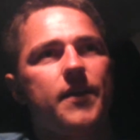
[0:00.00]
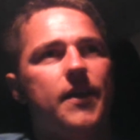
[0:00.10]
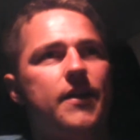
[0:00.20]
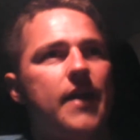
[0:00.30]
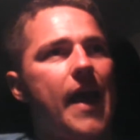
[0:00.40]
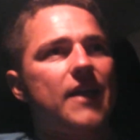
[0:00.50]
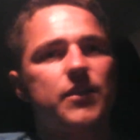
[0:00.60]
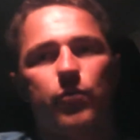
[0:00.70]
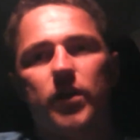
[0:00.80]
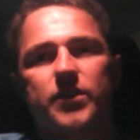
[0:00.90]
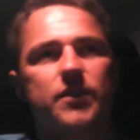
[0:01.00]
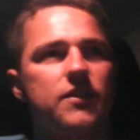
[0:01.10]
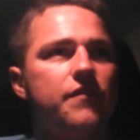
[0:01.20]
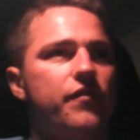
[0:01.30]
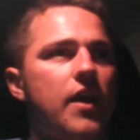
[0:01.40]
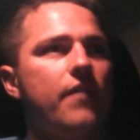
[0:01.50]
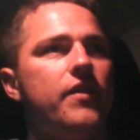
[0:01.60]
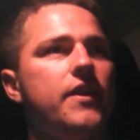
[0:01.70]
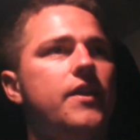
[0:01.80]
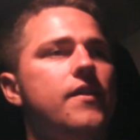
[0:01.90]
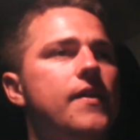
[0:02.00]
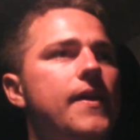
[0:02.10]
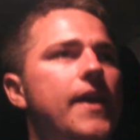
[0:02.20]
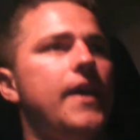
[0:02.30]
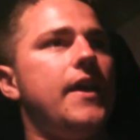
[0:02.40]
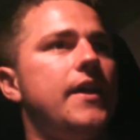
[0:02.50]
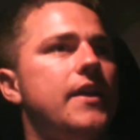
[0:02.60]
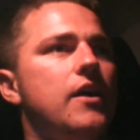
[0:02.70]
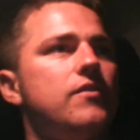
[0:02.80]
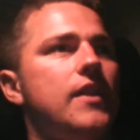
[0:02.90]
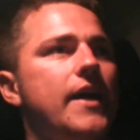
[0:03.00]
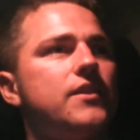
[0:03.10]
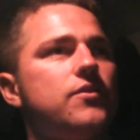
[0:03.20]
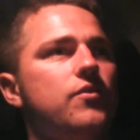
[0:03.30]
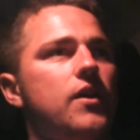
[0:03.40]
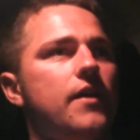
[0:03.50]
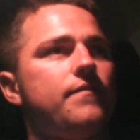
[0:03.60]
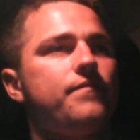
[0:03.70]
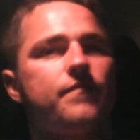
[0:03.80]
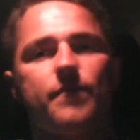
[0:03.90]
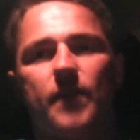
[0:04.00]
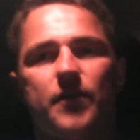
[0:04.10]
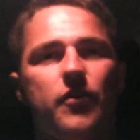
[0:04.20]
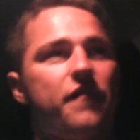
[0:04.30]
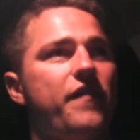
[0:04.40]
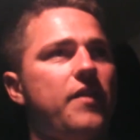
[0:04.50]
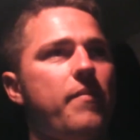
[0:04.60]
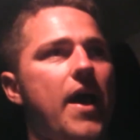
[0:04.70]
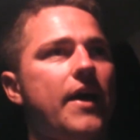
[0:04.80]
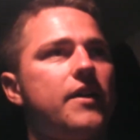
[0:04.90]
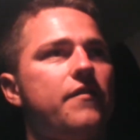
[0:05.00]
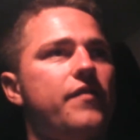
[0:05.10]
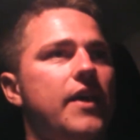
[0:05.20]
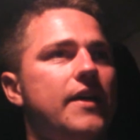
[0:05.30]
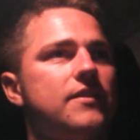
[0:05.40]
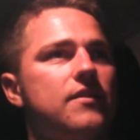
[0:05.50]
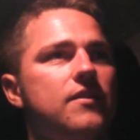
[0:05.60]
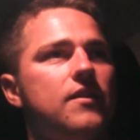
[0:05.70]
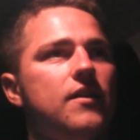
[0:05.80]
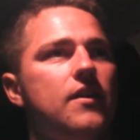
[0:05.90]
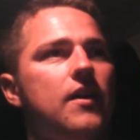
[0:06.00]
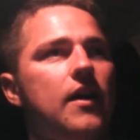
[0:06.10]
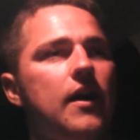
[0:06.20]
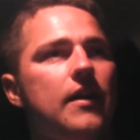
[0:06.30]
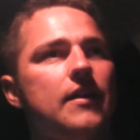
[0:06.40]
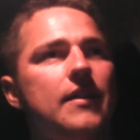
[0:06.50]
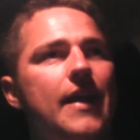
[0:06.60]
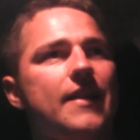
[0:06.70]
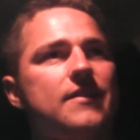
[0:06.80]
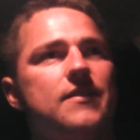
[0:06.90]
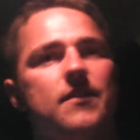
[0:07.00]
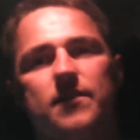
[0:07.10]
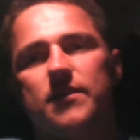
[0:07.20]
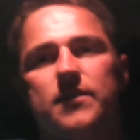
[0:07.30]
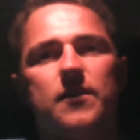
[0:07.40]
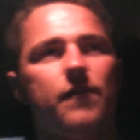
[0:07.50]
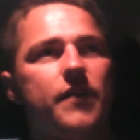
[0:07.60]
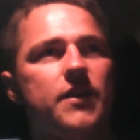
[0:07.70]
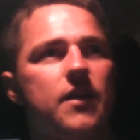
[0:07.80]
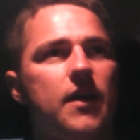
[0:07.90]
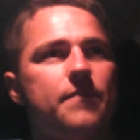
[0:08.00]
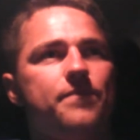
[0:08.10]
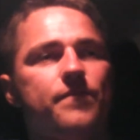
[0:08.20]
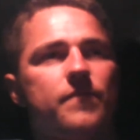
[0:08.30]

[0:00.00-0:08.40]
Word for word: and ask questions if you have any, and I would like to your feedback if you guys uh, like the, the stuff I uh,